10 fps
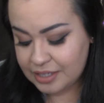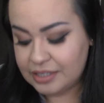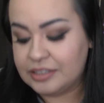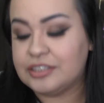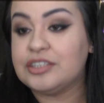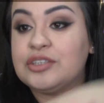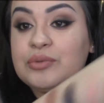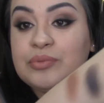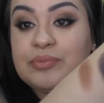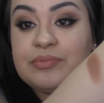This is a
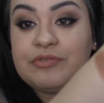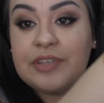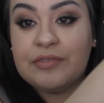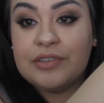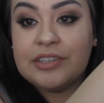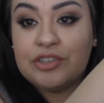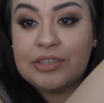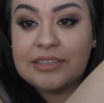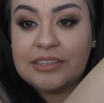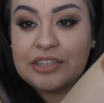favorite
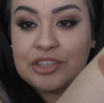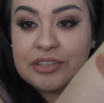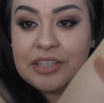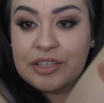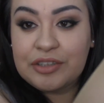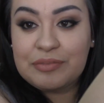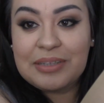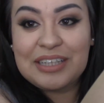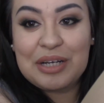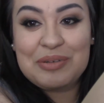transition color of
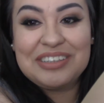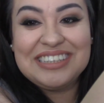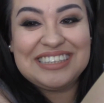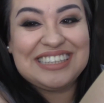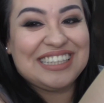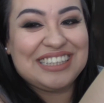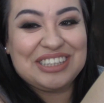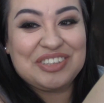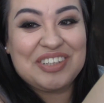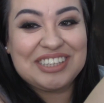mine. I really suck at
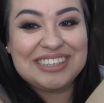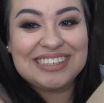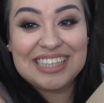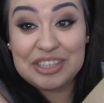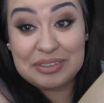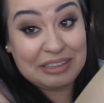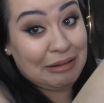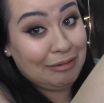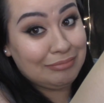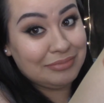swatches, can you
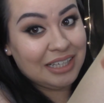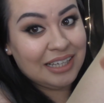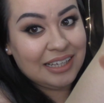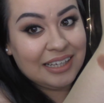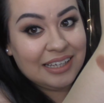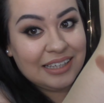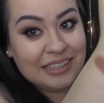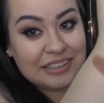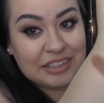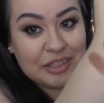tell?
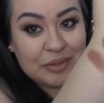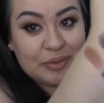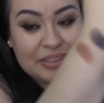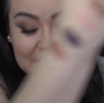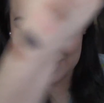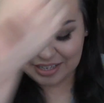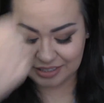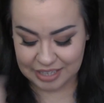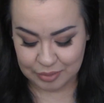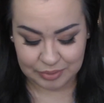So yeah,
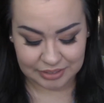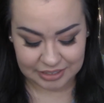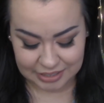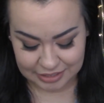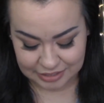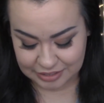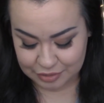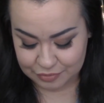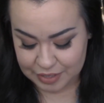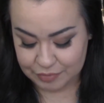that one is a
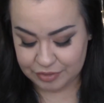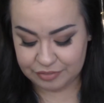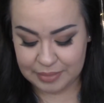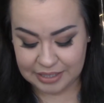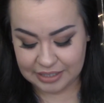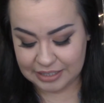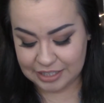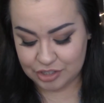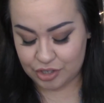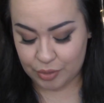favorite of mine. I like
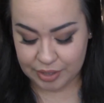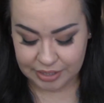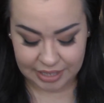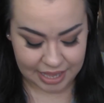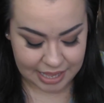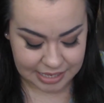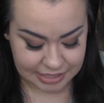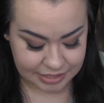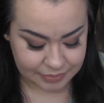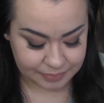to go in and